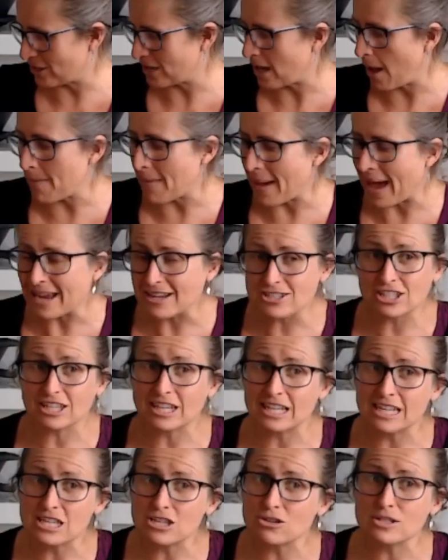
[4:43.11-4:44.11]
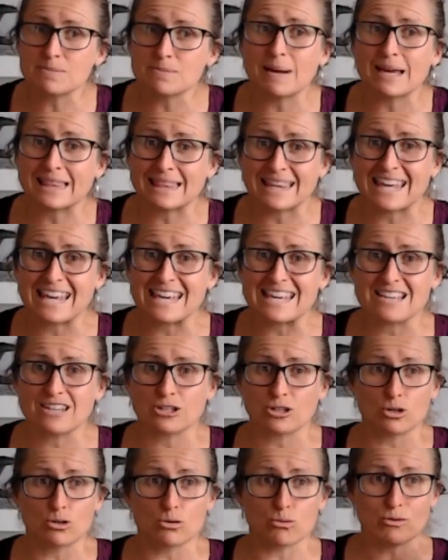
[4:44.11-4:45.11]
I'm actually going to use my leek
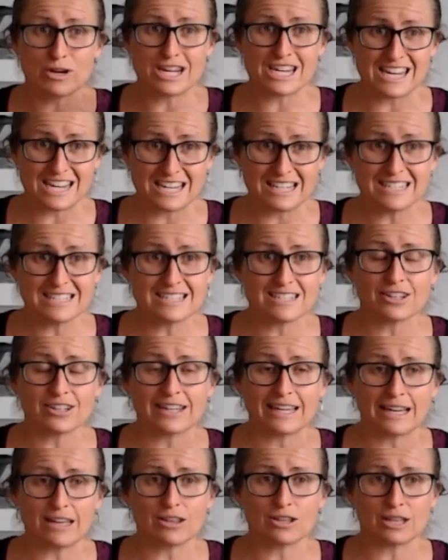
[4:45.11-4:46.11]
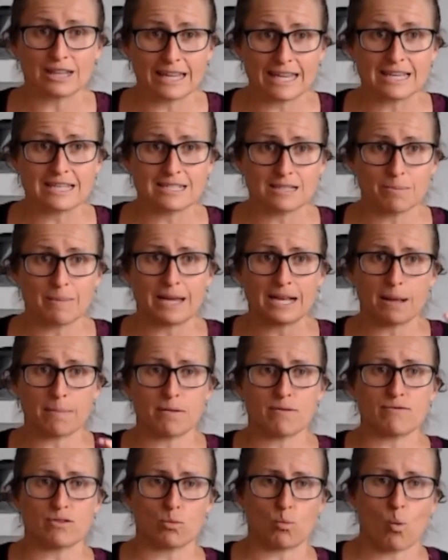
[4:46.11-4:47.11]
greens. You know how the leeks are made up
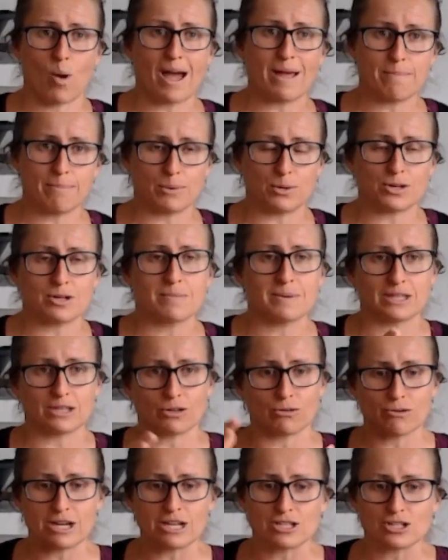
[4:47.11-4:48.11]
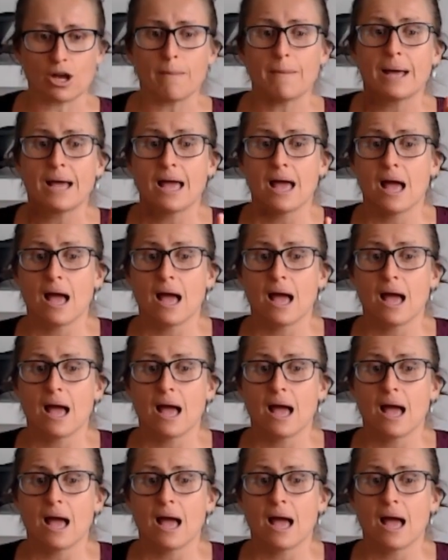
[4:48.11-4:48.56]
of the white bottom and the green top?